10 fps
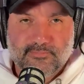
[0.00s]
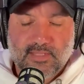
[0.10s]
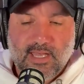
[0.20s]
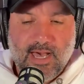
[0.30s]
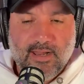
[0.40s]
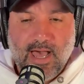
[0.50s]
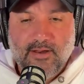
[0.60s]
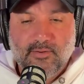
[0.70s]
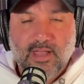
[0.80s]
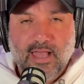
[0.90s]
I
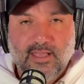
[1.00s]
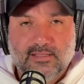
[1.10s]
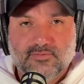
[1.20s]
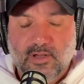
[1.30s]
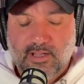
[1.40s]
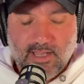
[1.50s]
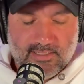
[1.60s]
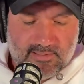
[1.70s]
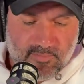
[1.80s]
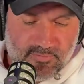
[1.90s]
like the SWAT guys,
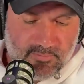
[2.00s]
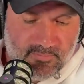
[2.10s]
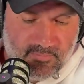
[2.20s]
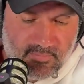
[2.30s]
some of them.